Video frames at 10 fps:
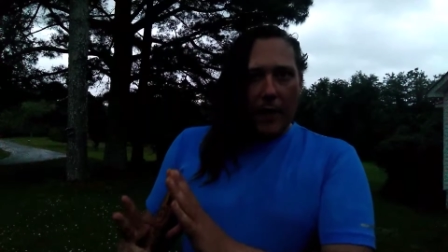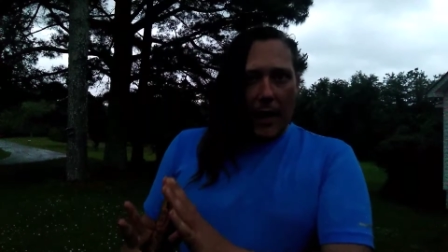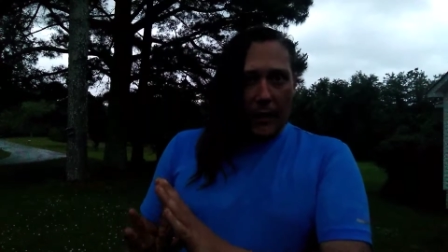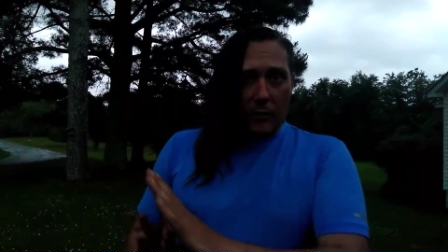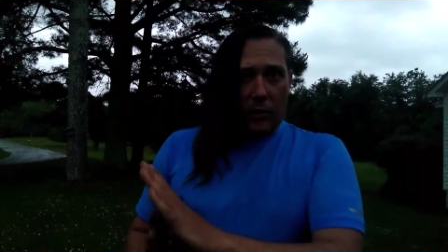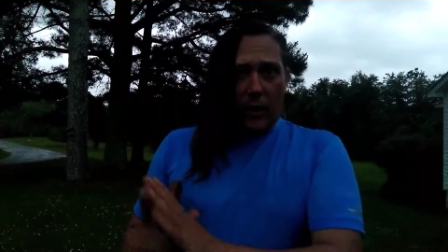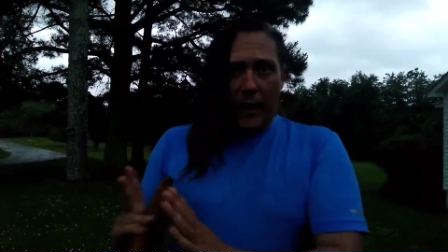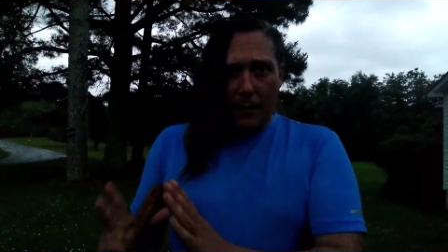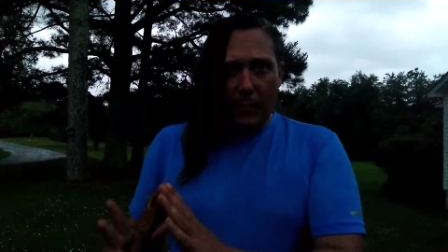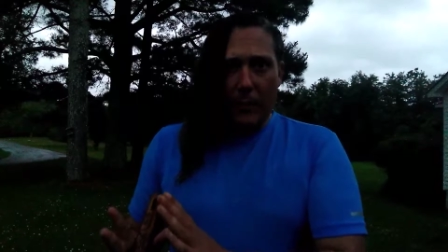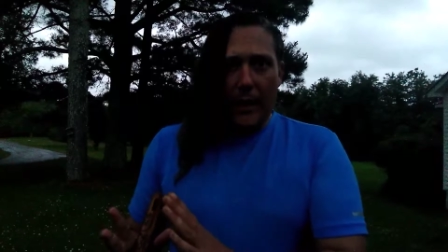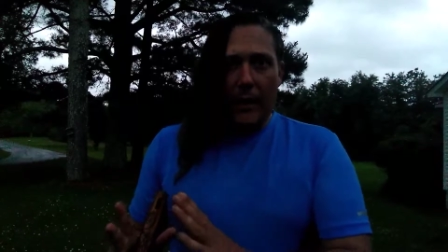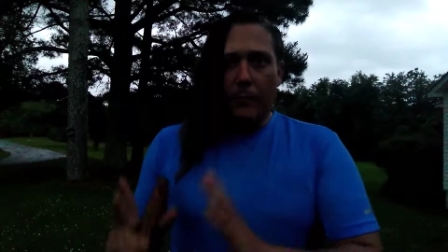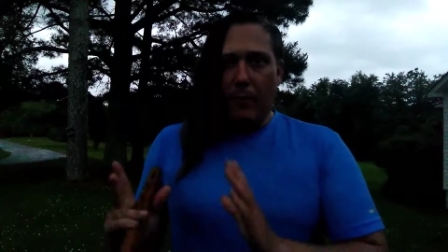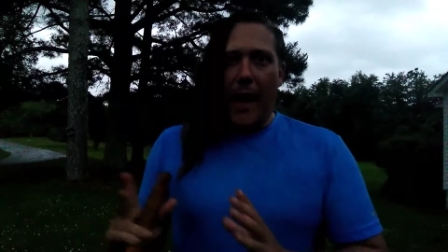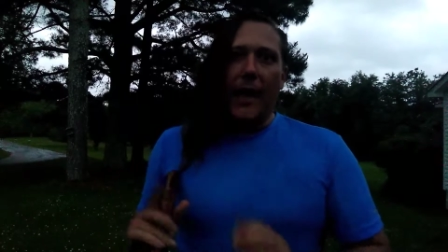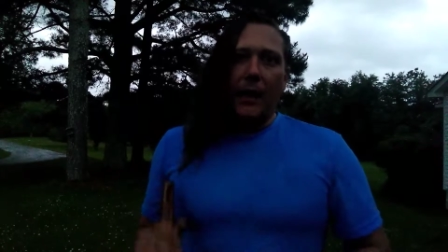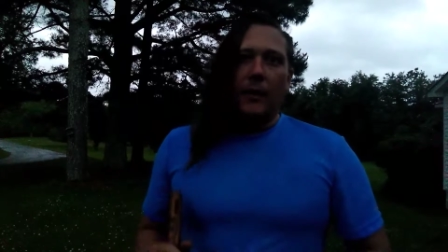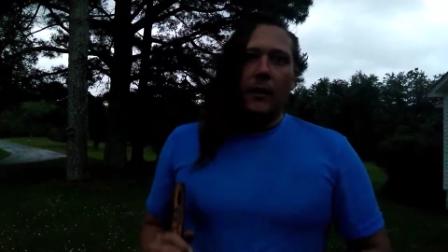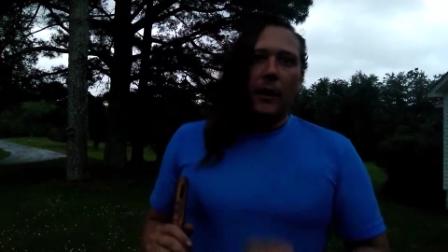and started implementing back
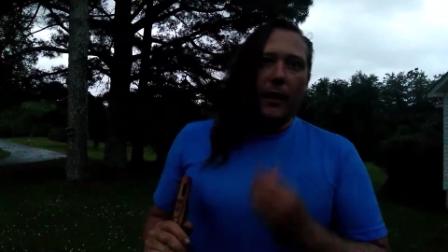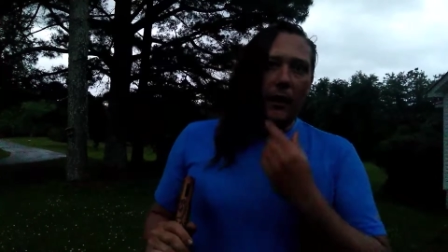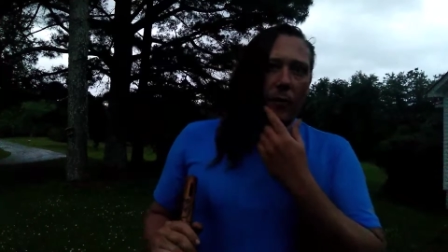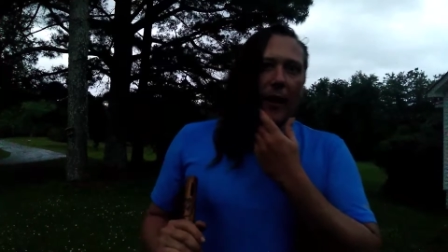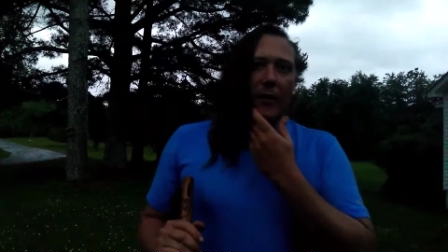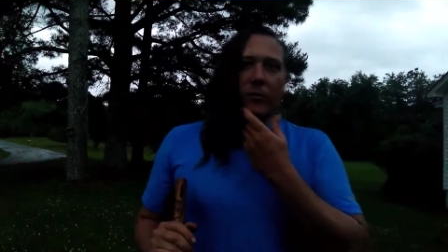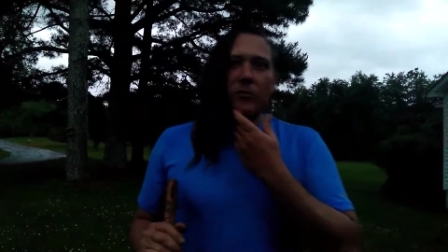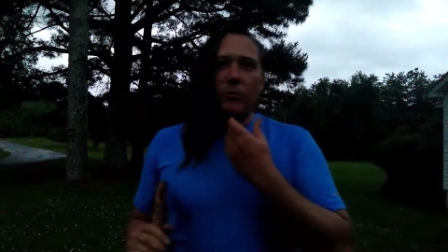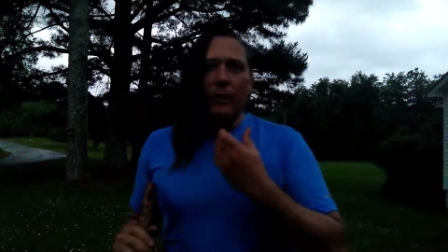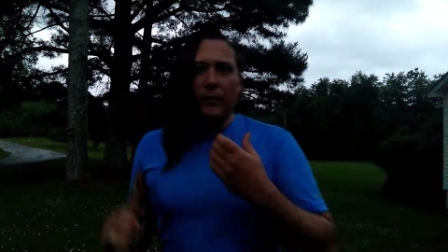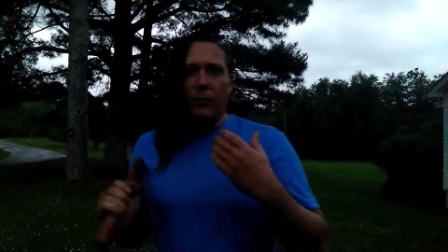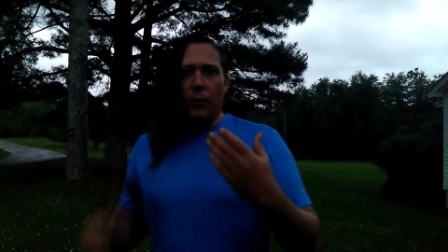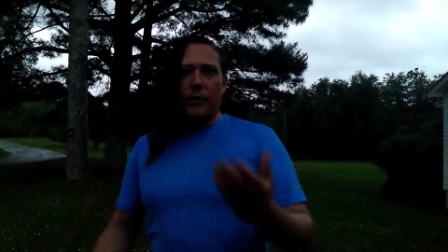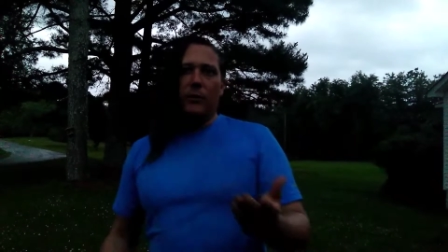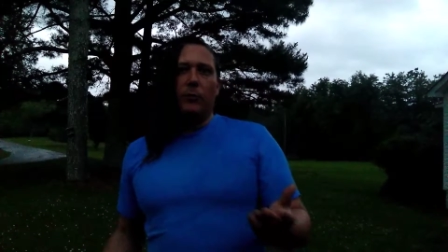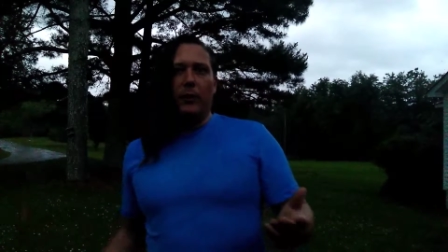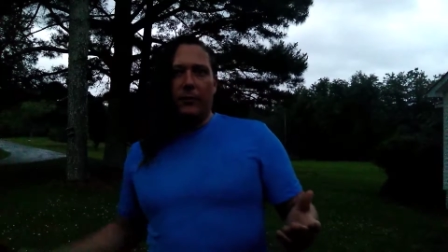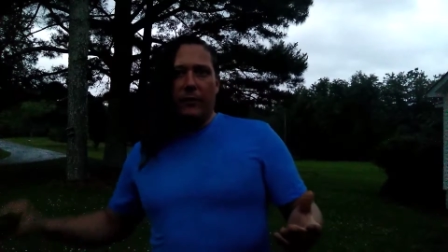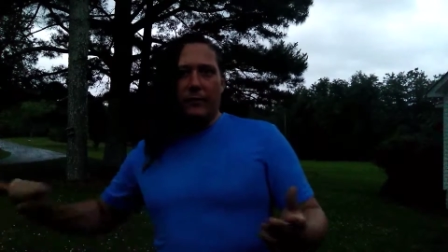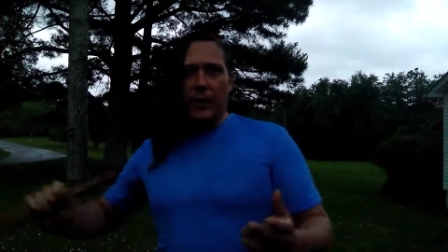in around 2014,
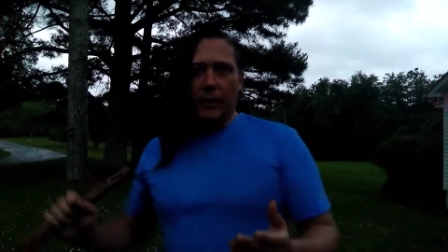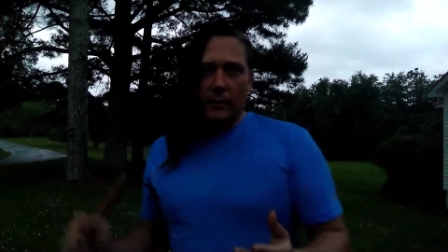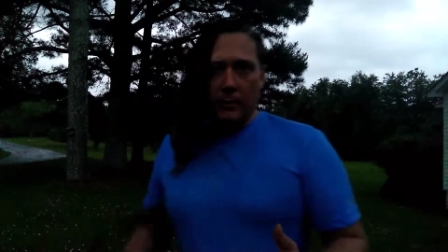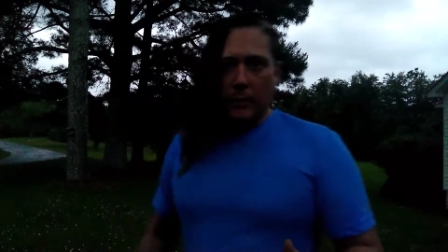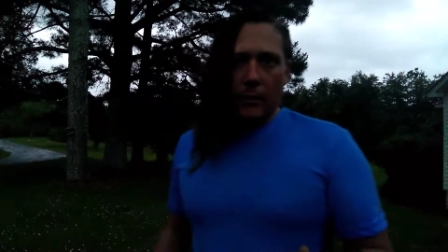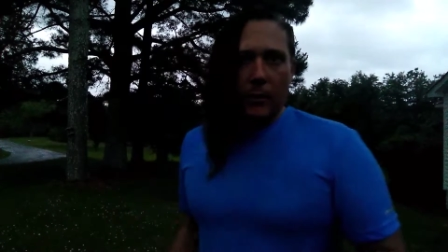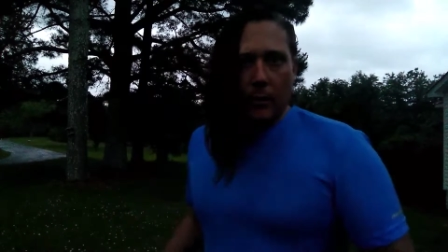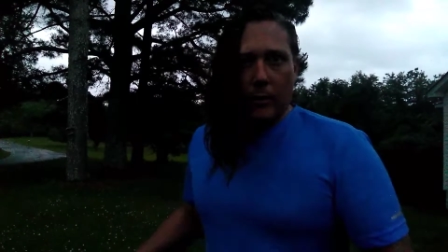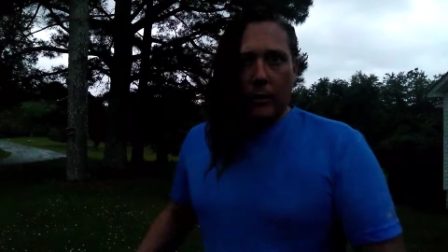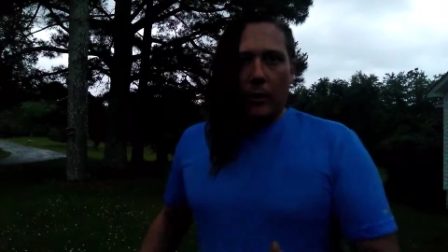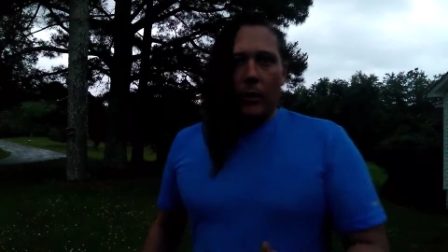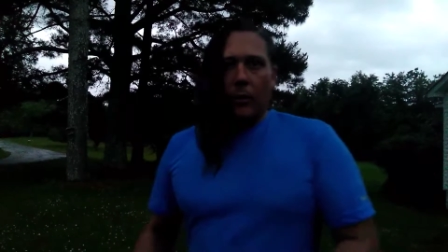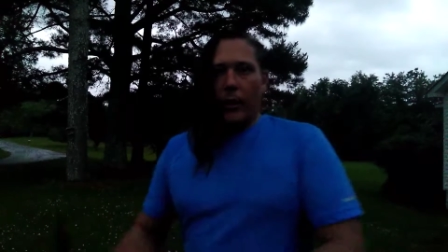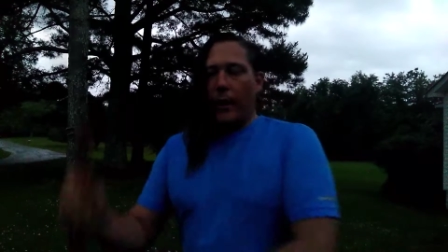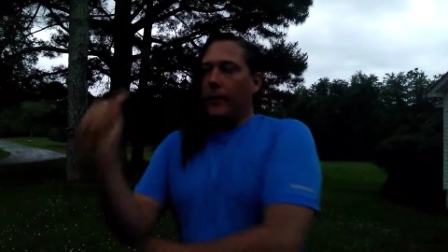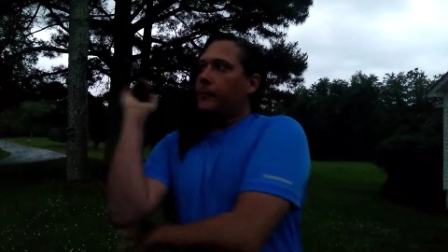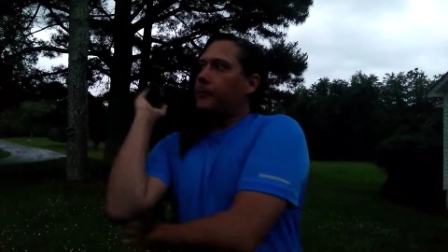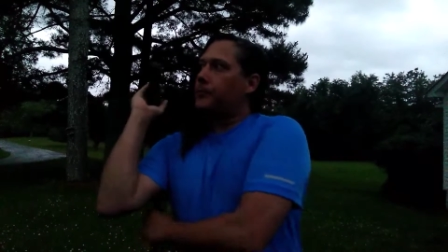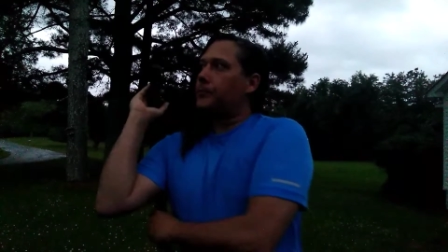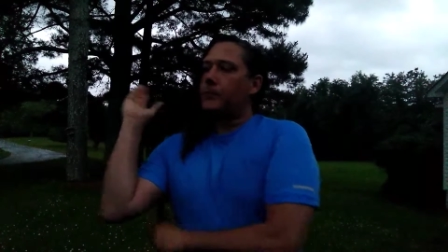2015. Okay,
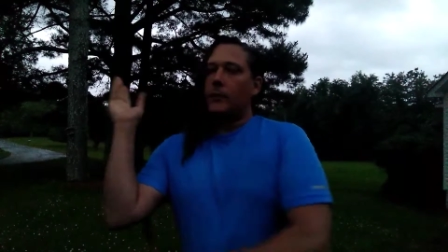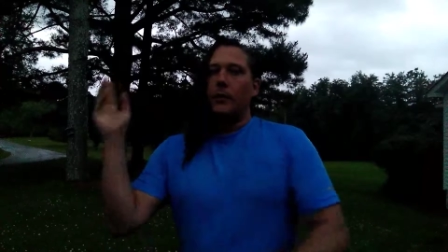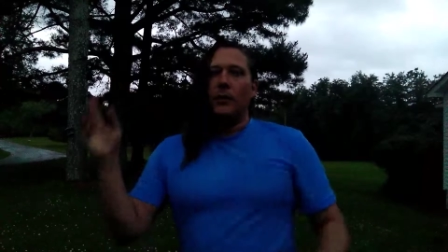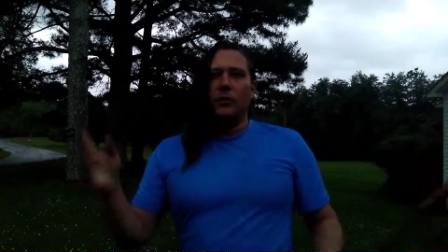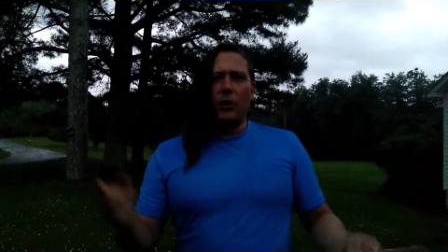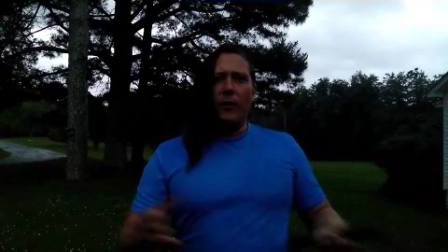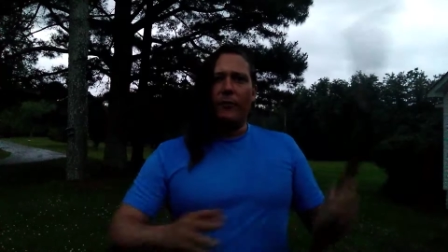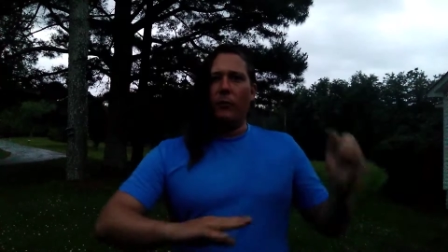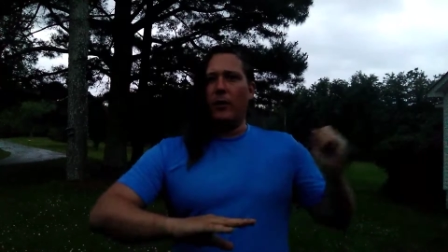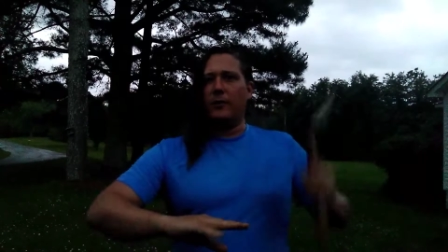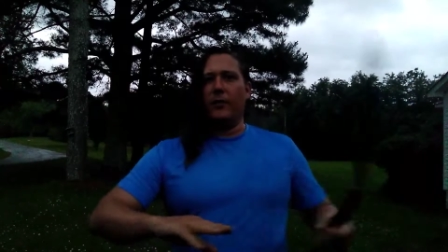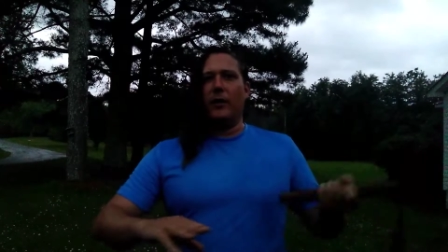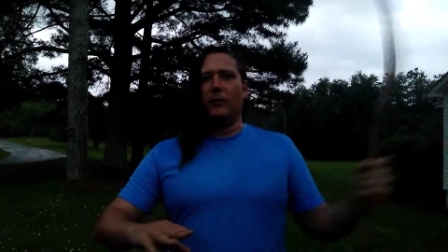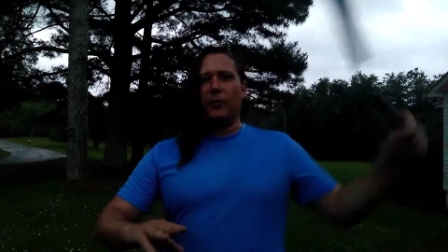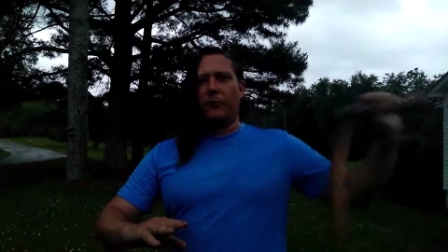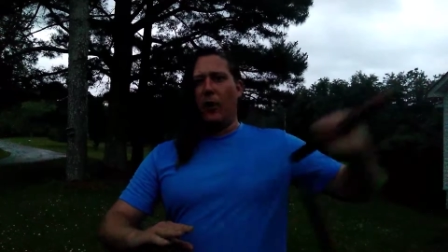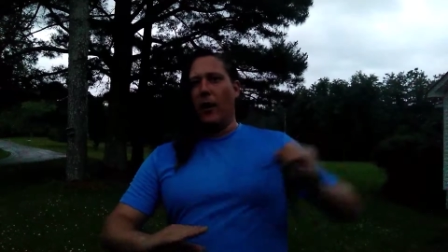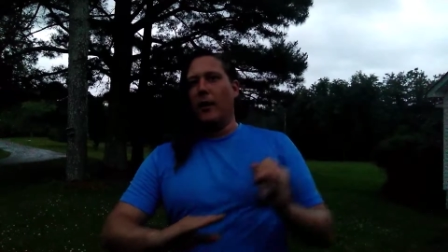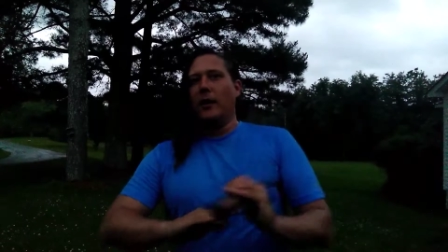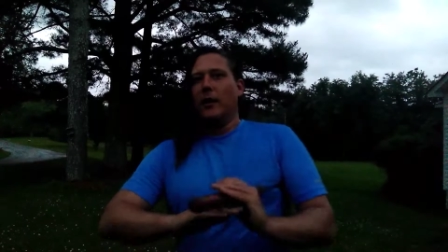so if you watched the video so far,